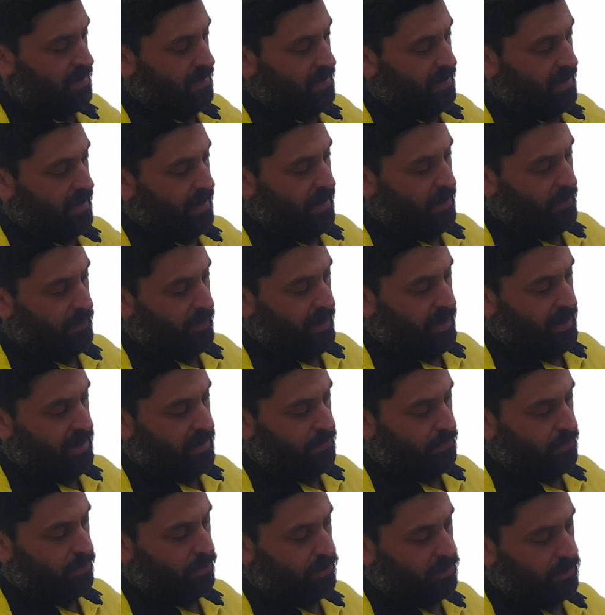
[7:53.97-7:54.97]
where you
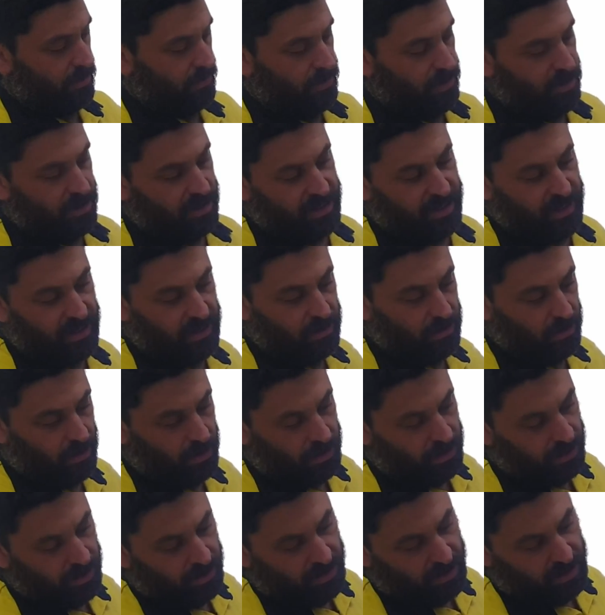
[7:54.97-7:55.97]
can put some new teeth
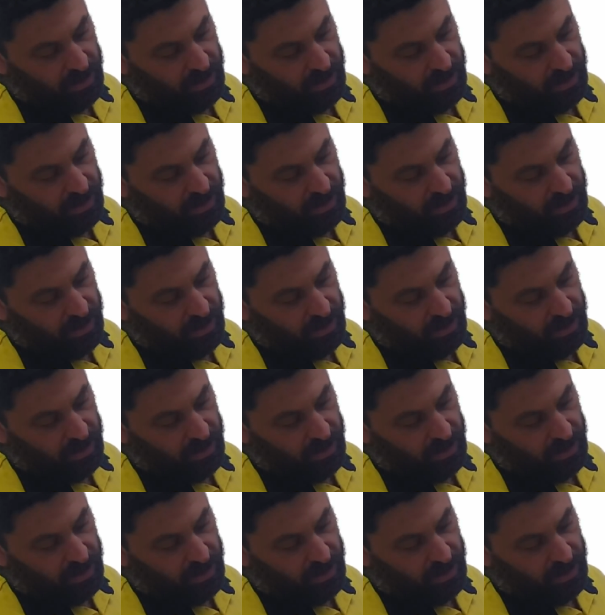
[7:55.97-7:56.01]
on